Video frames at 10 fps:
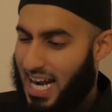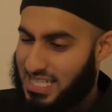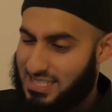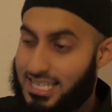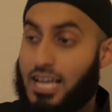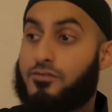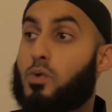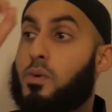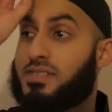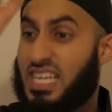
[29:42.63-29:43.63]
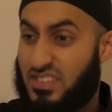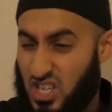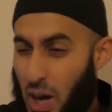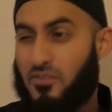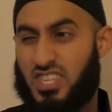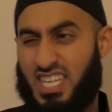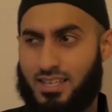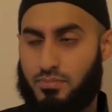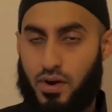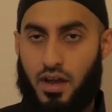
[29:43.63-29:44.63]
I dislike for the women to even come for the
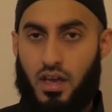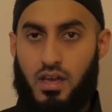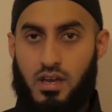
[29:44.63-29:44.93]
Eid prayer,